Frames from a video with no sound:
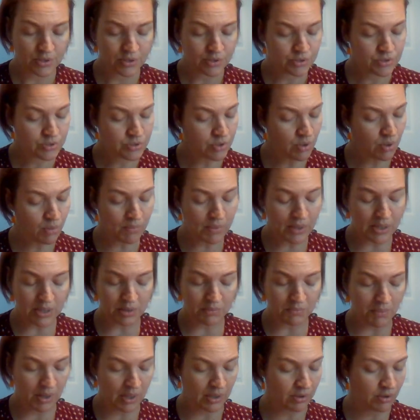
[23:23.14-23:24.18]
So many
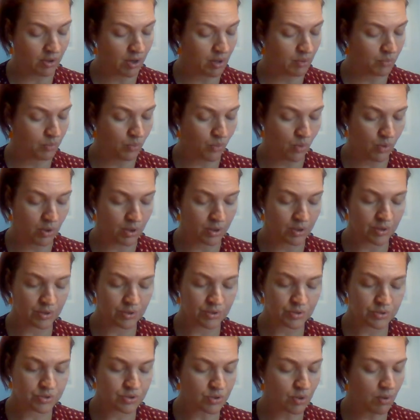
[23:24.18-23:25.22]
men are at war,
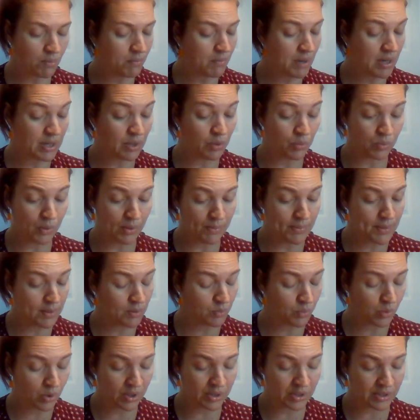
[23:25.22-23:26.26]
so many women
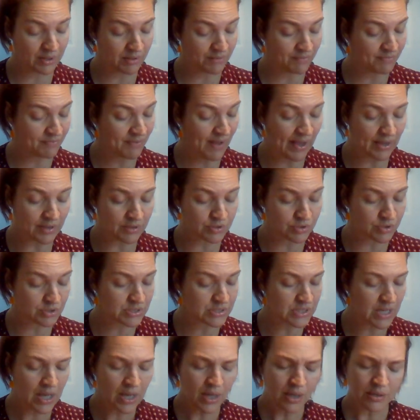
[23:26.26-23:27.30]
work in the factories
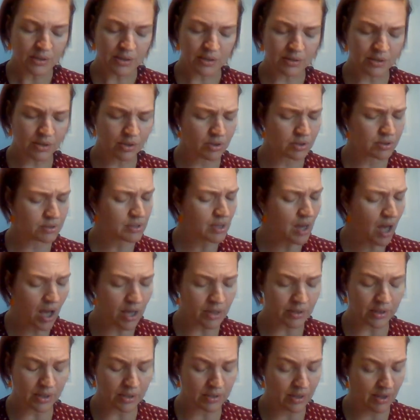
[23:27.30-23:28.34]
that there are
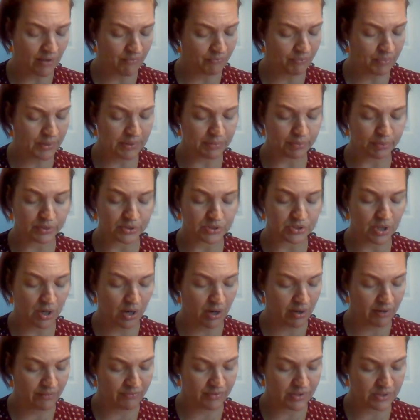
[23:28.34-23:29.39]
not enough people to
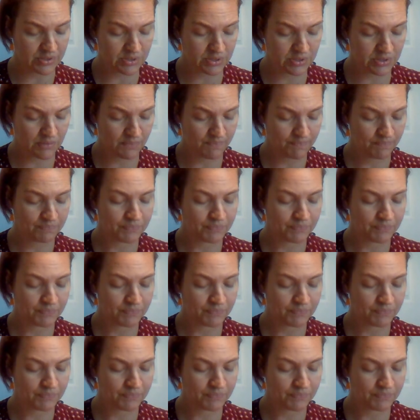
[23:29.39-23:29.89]
harvest.